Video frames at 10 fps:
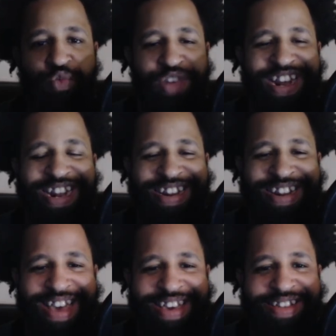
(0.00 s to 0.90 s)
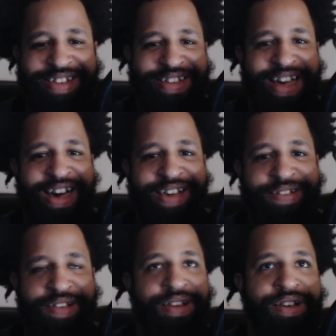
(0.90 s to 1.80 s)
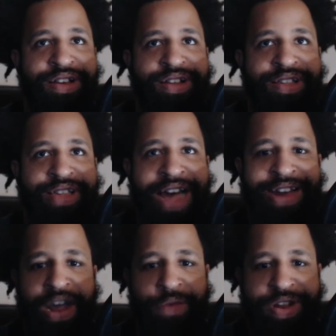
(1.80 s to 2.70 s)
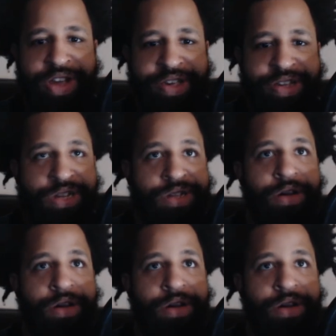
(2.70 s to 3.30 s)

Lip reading: Ridiculous, guys. Goddamn ridiculous.